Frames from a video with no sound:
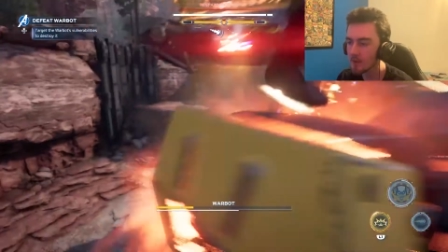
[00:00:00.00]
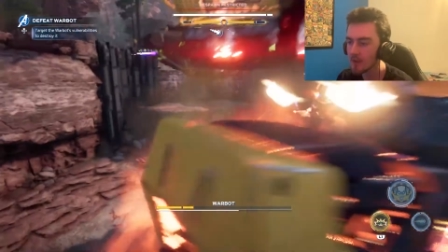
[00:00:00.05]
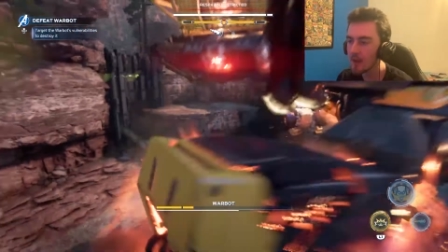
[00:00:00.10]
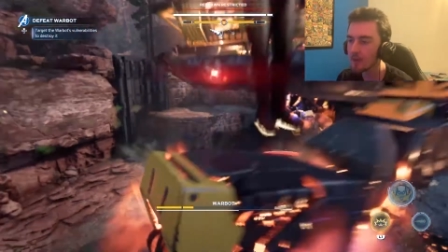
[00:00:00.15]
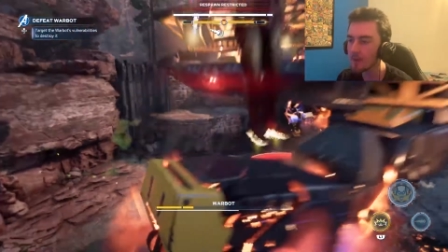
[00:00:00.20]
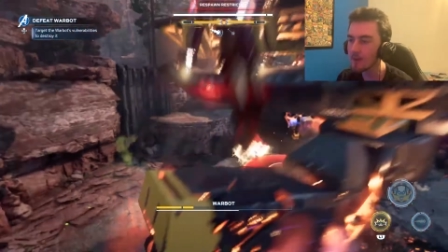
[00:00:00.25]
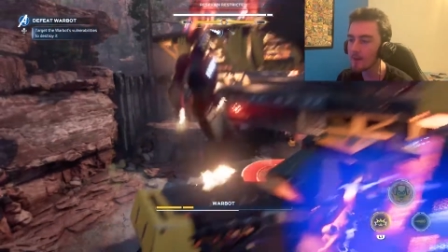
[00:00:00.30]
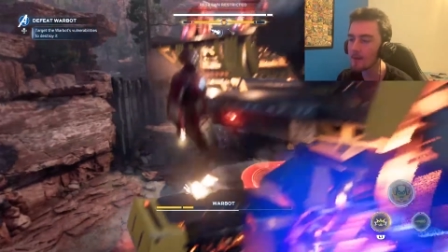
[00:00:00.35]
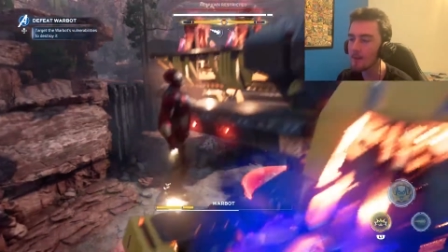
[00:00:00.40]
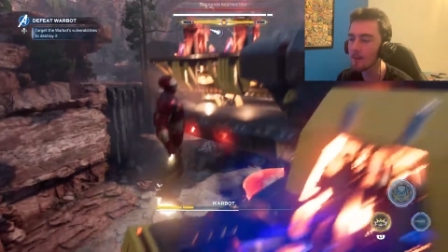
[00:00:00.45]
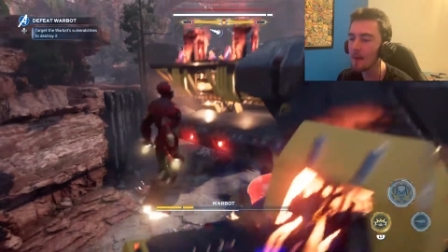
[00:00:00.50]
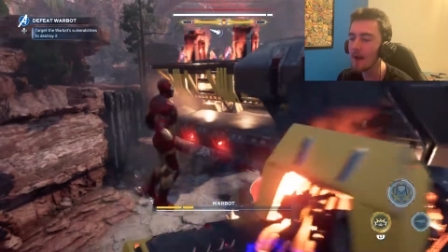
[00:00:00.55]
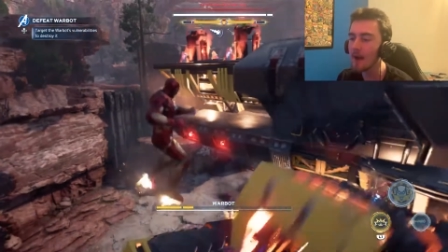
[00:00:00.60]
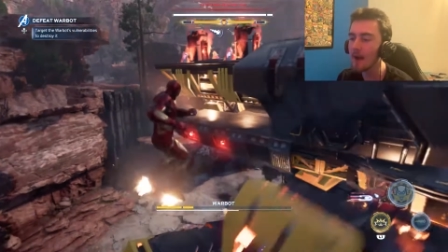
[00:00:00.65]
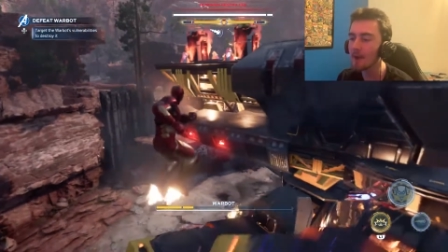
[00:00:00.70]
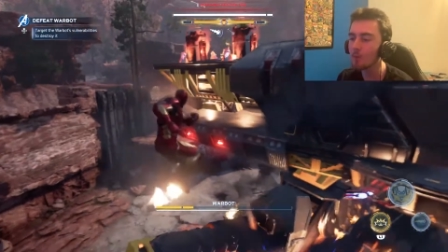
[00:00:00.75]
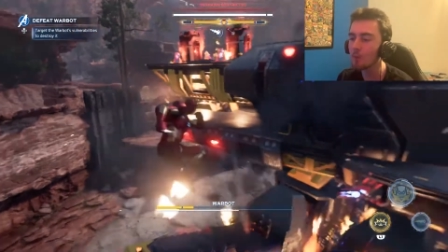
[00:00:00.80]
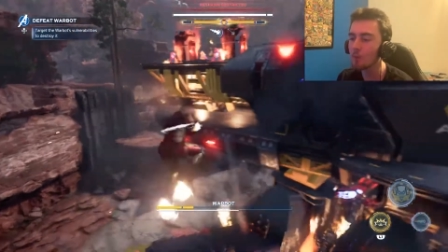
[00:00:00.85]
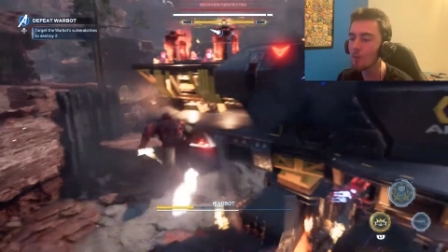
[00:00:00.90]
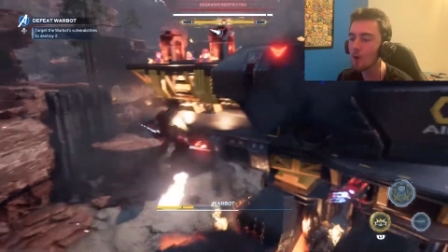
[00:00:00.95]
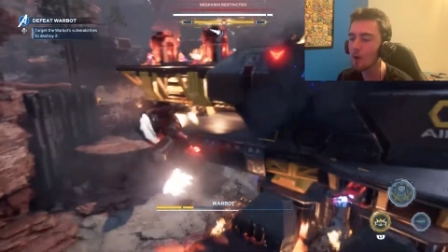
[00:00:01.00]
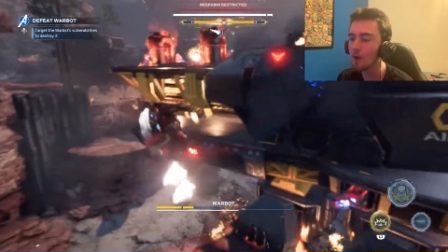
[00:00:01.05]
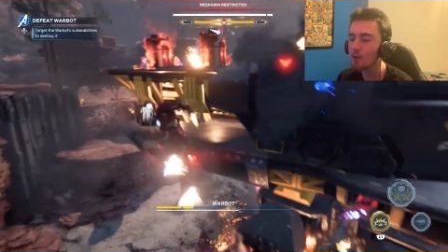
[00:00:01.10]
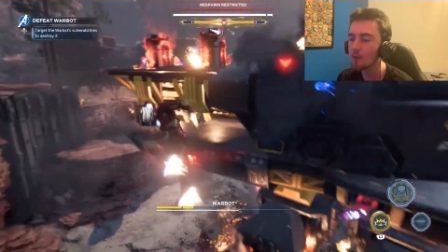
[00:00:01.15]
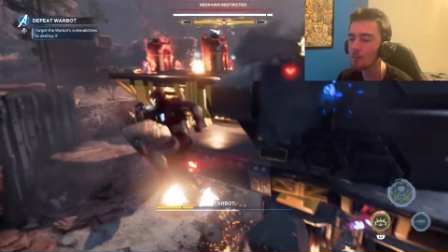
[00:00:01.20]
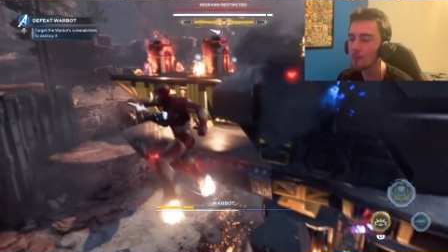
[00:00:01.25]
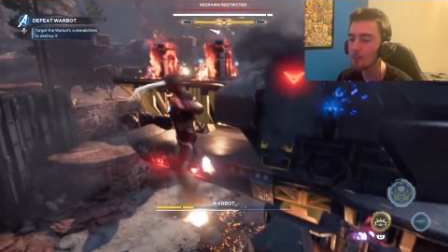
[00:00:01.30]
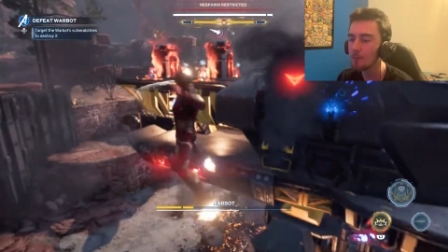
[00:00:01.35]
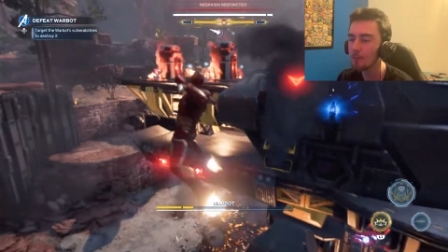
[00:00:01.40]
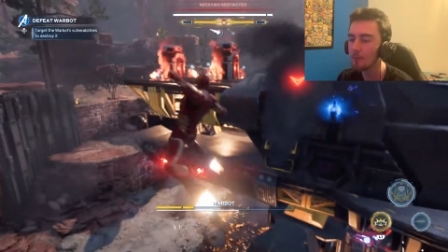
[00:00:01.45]
I reckon that might add
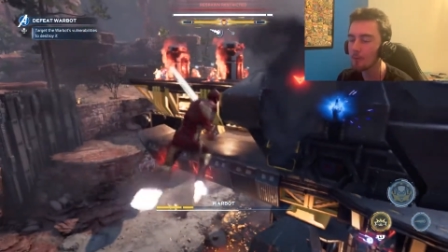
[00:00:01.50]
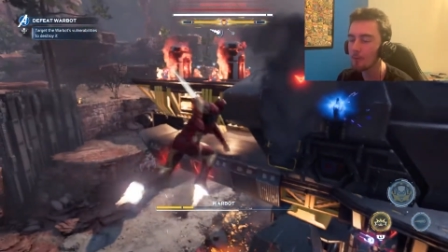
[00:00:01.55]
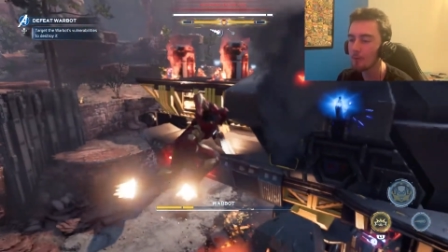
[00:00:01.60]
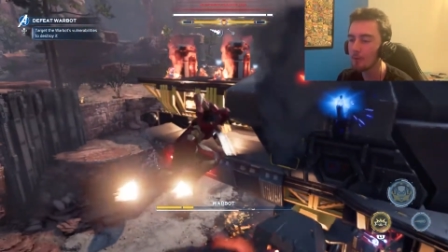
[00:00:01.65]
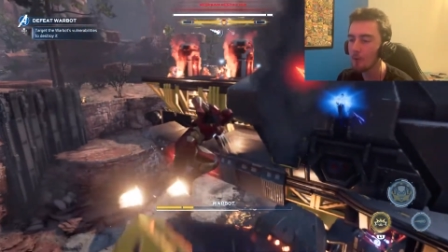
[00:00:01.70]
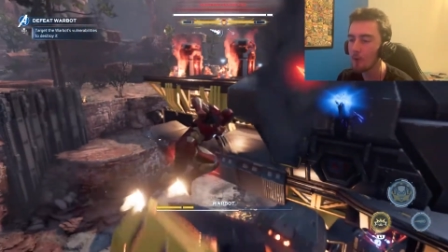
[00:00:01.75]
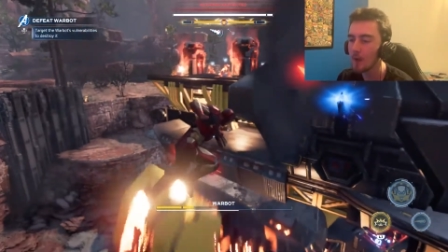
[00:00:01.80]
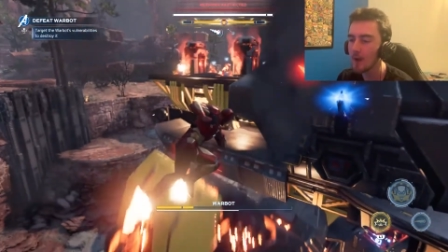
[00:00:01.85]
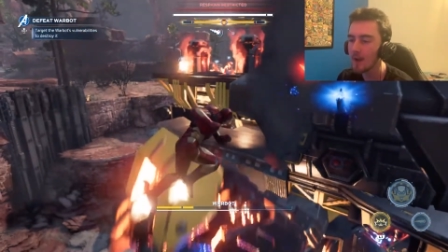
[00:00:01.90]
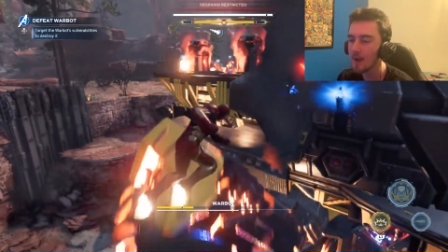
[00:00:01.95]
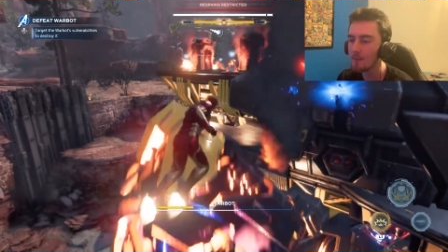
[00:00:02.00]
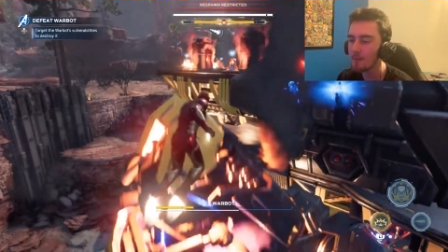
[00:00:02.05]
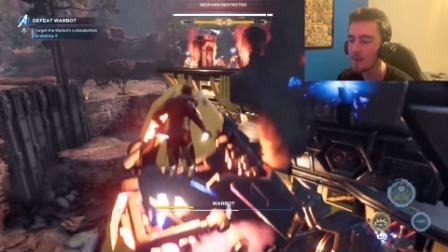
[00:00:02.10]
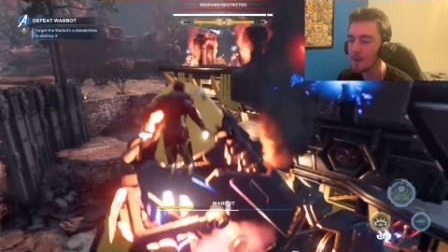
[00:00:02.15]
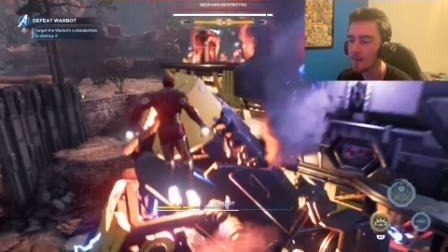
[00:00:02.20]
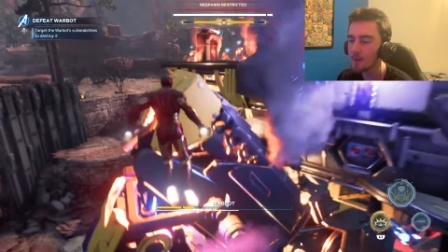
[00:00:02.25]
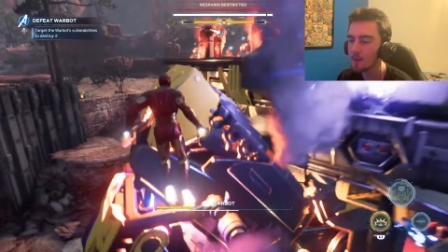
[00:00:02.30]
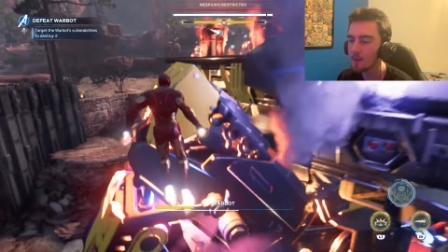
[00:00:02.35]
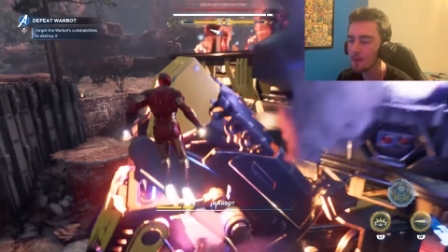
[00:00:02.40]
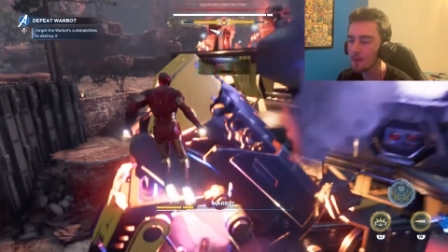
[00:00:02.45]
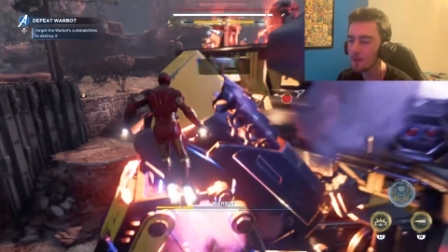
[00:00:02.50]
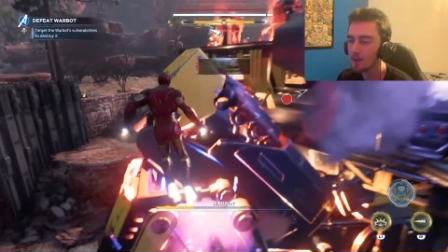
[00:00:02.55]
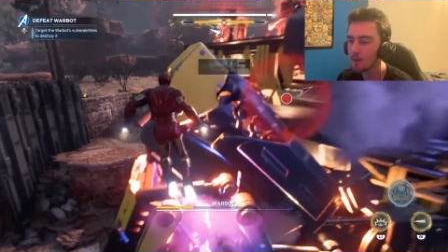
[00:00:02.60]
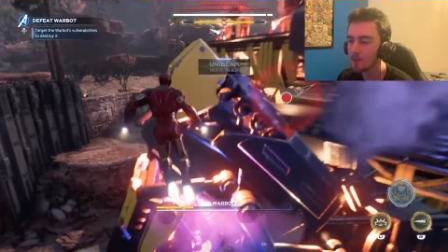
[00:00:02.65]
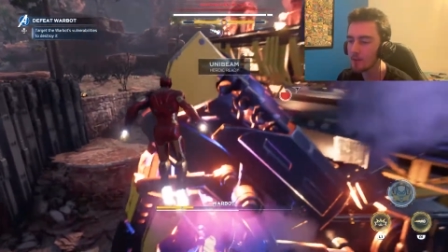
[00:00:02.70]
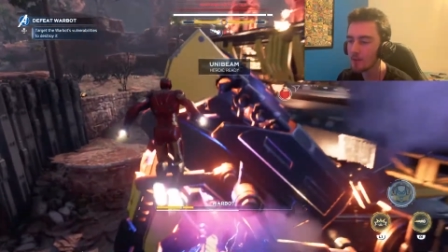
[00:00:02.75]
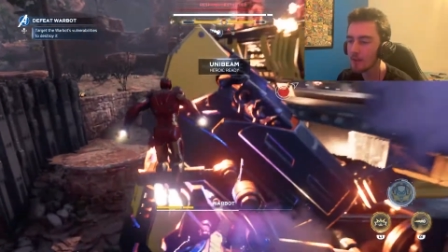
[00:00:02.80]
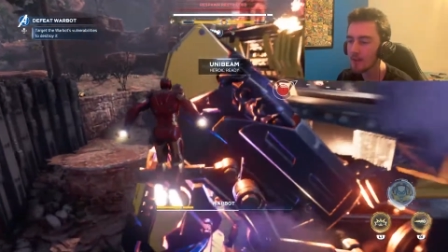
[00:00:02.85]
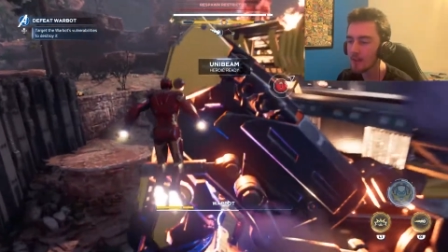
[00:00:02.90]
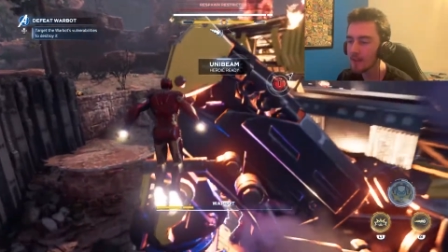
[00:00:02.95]
Wasp before Ant-Man,
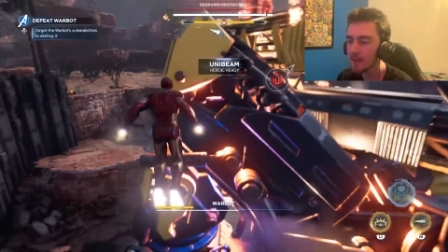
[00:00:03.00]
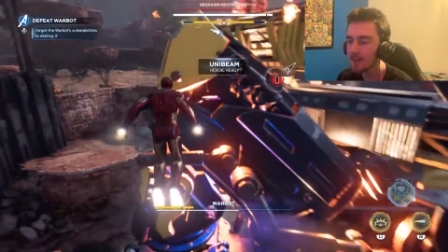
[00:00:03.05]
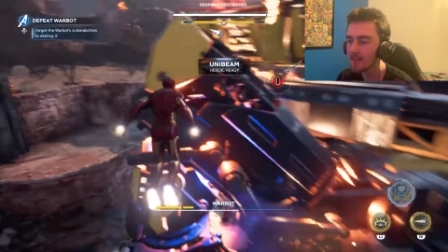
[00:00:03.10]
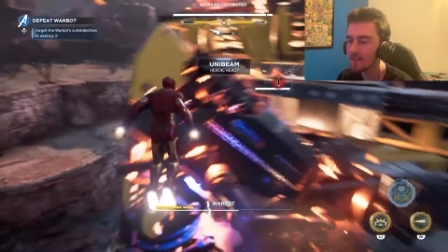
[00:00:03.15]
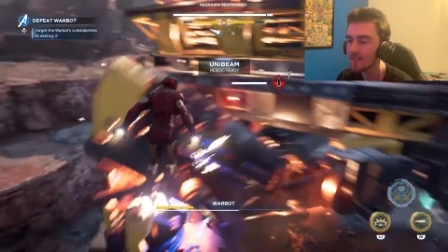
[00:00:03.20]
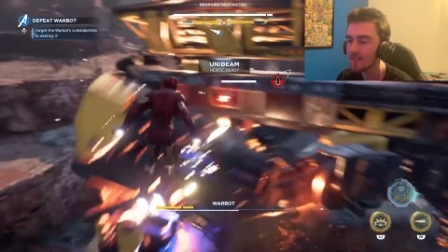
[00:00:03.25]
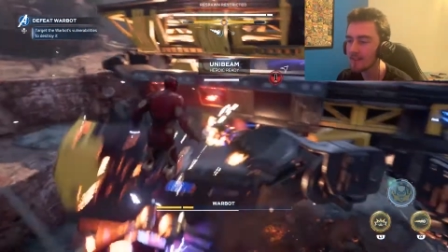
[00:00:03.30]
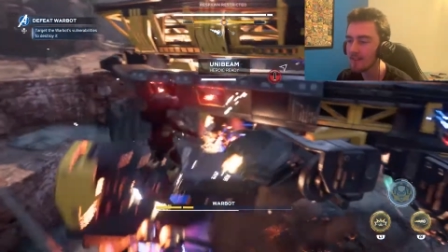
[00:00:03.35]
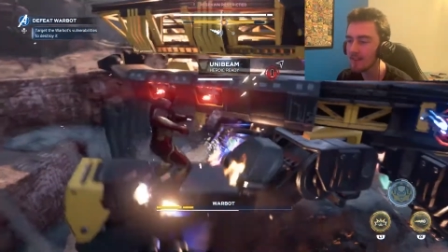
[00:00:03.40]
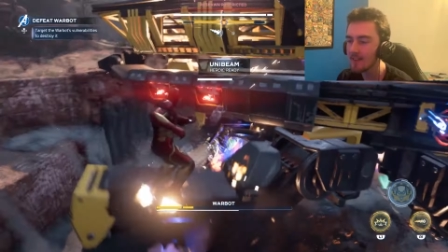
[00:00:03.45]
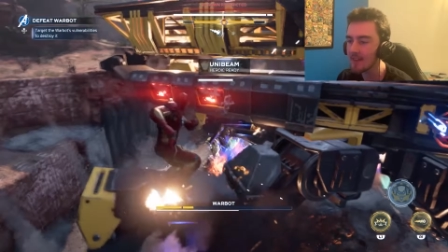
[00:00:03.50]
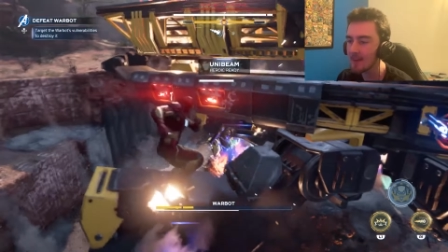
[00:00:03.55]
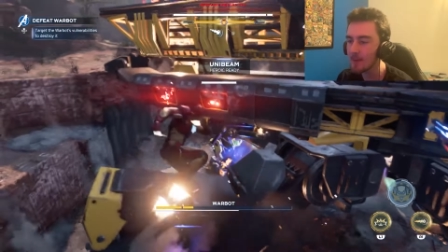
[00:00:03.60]
because he did say that